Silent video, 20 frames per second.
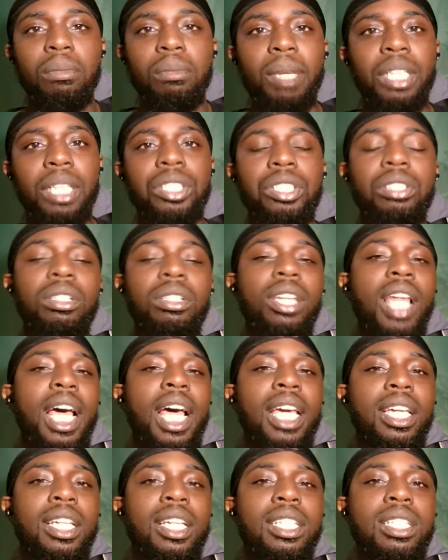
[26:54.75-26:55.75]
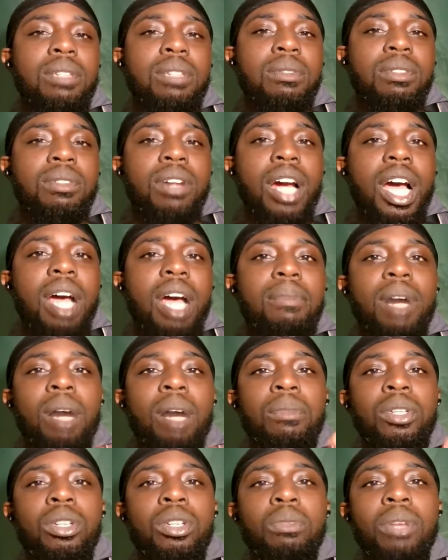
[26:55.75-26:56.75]
Make sure you like and subscribe.
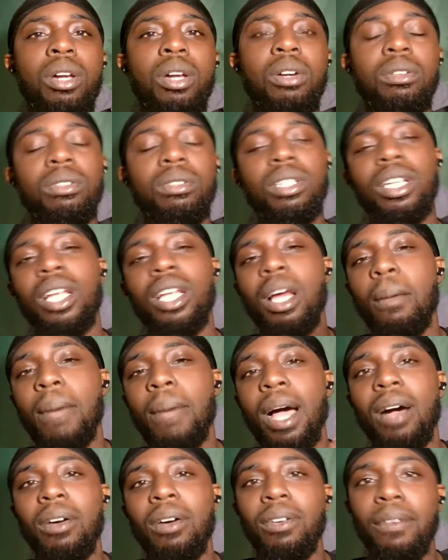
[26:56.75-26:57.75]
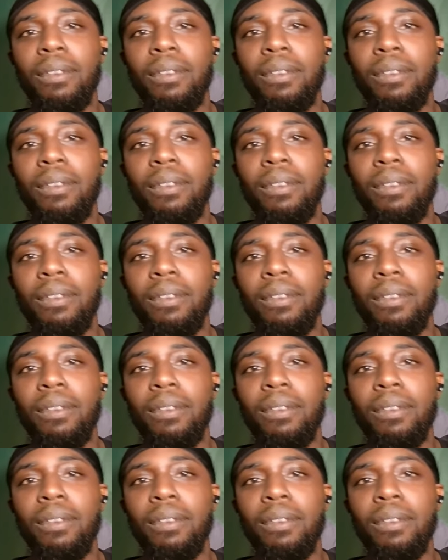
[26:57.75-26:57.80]
I'm Hublot, and I'm out.